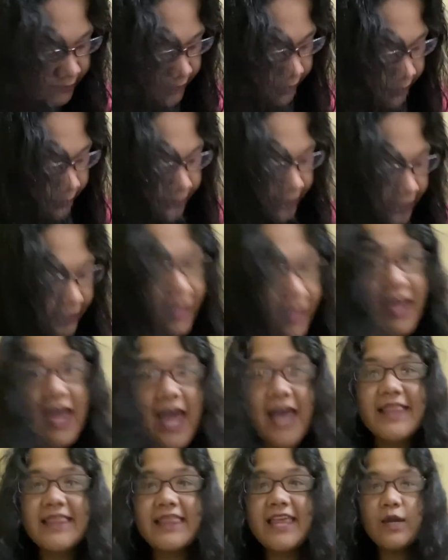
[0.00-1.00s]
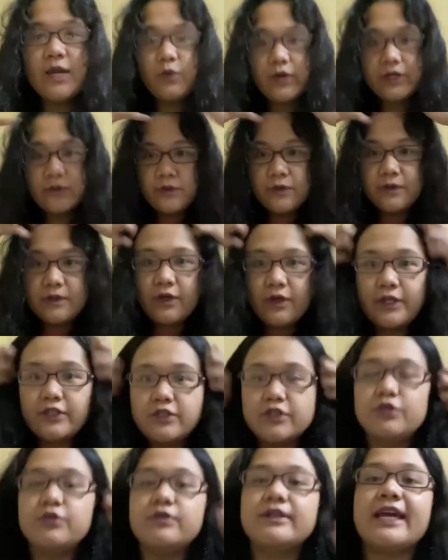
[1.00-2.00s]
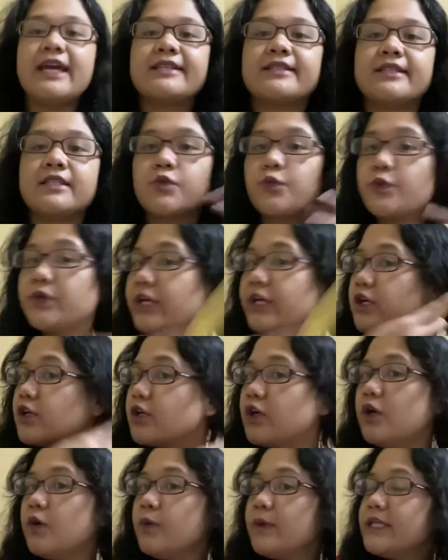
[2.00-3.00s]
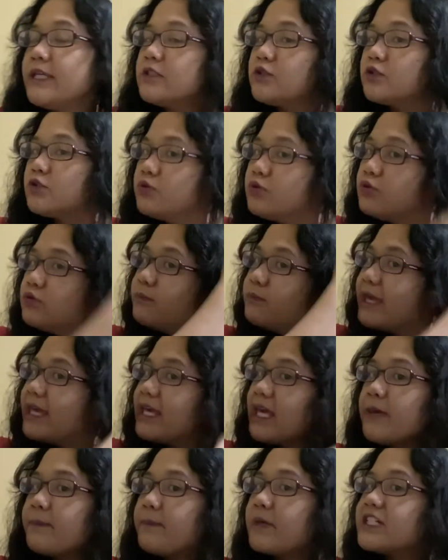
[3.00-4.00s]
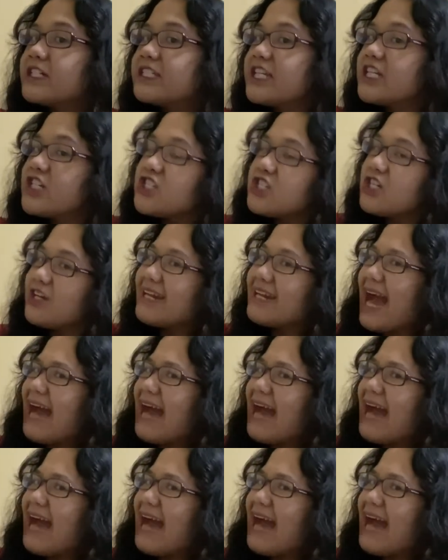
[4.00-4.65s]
Okay, and then what we're going to do next is we are going to make a partition.